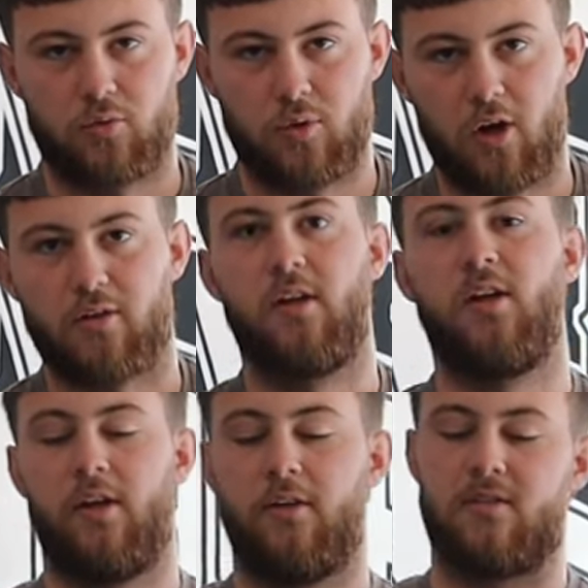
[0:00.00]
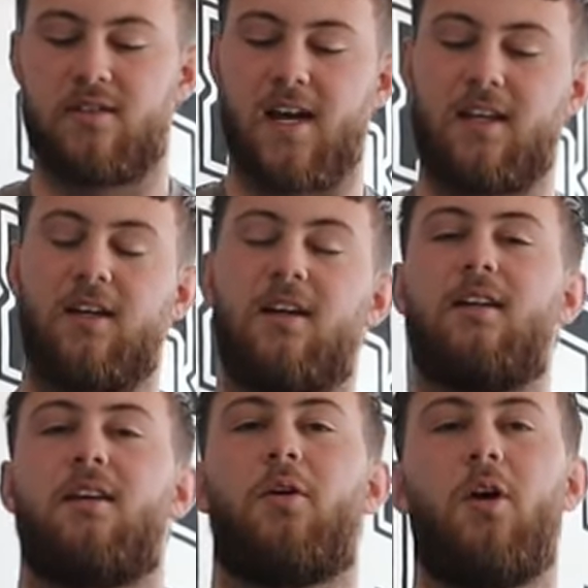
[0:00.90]
Wrong. Take
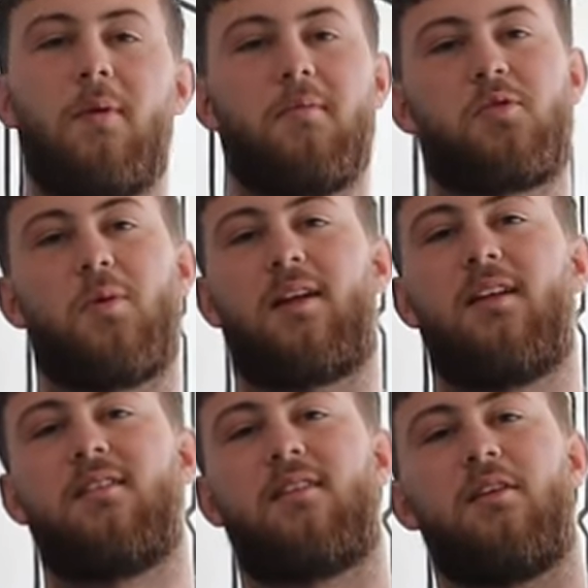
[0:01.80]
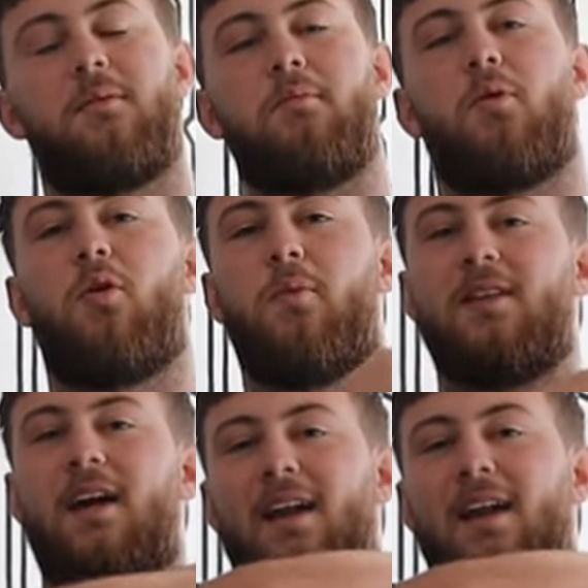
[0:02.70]
it, it'll open up your sweat glands a little bit more with